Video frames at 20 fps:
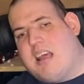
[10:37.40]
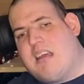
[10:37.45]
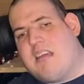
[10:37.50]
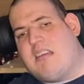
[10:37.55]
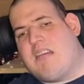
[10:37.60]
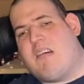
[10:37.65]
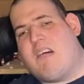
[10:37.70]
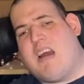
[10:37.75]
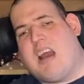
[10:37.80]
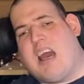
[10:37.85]

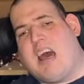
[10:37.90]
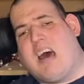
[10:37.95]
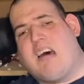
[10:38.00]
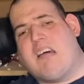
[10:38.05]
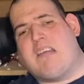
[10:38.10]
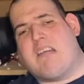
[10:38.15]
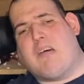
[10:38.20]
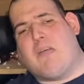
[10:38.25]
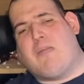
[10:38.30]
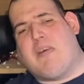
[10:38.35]
sorry
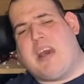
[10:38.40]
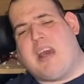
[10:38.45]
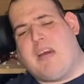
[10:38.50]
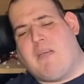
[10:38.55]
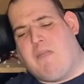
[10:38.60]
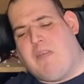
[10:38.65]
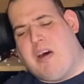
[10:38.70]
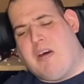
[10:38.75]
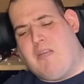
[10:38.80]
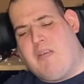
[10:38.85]
guys, I'll pick
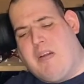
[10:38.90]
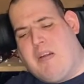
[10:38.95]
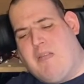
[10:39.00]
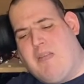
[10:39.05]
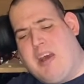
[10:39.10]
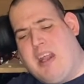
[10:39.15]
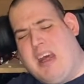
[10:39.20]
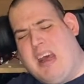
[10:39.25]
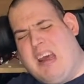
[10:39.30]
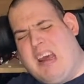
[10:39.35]
him up in a
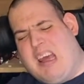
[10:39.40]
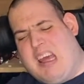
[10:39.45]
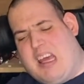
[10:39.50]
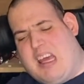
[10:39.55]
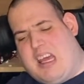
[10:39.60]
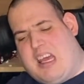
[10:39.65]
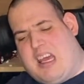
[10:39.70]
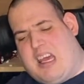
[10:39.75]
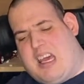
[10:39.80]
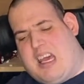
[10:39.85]
minute.
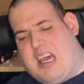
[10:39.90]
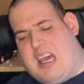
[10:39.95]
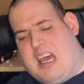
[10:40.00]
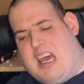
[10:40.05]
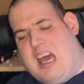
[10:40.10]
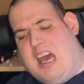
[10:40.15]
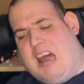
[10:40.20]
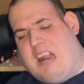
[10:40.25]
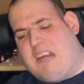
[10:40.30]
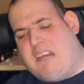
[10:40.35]

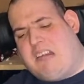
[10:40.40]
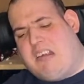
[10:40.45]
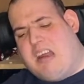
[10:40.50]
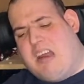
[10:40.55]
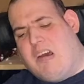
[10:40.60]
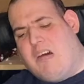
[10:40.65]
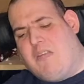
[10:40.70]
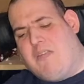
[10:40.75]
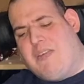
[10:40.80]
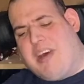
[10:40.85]
Actually,
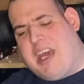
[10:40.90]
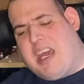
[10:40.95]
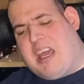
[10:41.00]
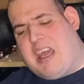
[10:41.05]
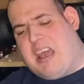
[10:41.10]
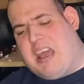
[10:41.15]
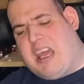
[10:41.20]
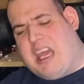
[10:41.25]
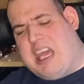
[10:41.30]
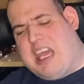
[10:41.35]
it'll make
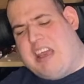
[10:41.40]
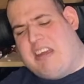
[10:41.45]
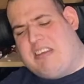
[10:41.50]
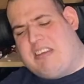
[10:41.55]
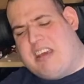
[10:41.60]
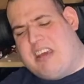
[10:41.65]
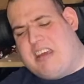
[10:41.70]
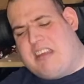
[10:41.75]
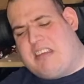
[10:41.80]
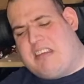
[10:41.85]
it
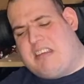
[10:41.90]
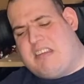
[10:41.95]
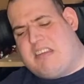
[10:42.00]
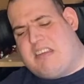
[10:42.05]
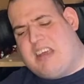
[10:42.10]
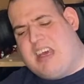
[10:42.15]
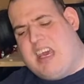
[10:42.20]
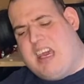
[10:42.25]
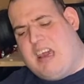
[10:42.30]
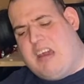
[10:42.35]
easier to
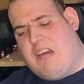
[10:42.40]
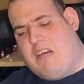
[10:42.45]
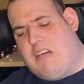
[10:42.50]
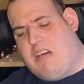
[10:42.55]
see.